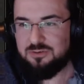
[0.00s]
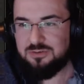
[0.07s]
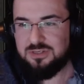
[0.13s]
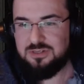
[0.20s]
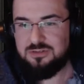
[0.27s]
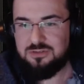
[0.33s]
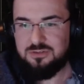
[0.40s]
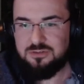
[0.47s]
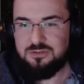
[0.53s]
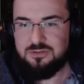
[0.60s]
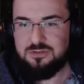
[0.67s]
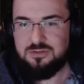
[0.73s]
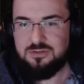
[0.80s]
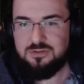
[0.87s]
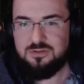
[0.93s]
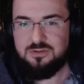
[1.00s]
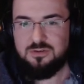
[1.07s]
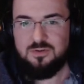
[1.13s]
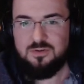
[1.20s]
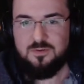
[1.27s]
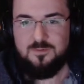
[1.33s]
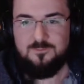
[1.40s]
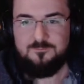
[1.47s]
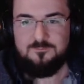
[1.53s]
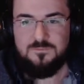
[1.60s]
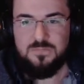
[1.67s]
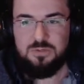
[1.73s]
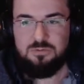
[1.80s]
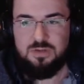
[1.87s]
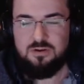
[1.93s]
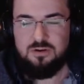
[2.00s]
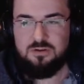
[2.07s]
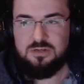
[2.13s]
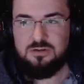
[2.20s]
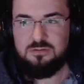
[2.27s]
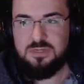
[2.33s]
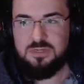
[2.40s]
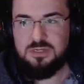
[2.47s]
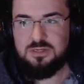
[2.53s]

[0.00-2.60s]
hear you. You cannot hear me.